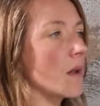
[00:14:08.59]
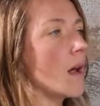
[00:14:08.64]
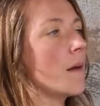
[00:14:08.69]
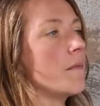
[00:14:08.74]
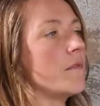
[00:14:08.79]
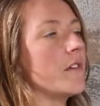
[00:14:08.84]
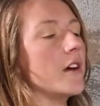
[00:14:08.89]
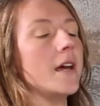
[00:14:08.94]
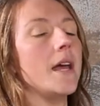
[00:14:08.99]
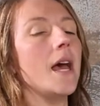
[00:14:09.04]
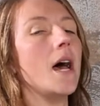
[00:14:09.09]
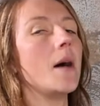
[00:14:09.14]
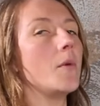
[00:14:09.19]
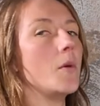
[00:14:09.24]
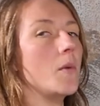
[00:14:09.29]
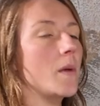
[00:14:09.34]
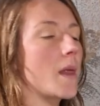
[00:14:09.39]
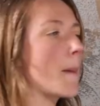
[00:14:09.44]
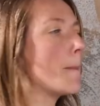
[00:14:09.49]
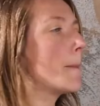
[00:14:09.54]
I'm very
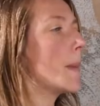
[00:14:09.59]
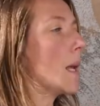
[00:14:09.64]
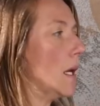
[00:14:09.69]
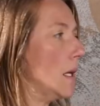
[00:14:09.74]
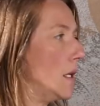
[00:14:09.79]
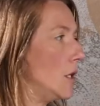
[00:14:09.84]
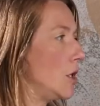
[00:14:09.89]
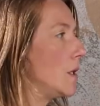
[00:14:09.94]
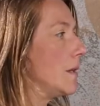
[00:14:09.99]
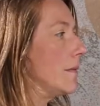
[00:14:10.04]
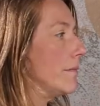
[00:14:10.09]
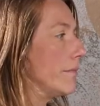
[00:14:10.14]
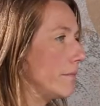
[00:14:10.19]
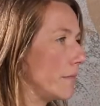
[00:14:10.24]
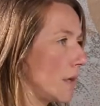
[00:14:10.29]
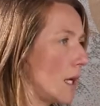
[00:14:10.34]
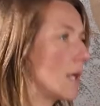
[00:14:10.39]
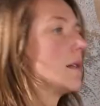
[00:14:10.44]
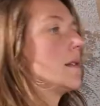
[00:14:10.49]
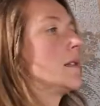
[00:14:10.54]
happy with that page.
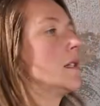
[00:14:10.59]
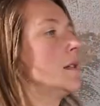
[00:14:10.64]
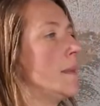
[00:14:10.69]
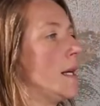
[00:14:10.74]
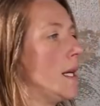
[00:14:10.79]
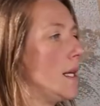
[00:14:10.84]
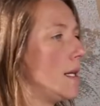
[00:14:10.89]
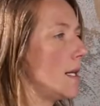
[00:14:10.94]
That to me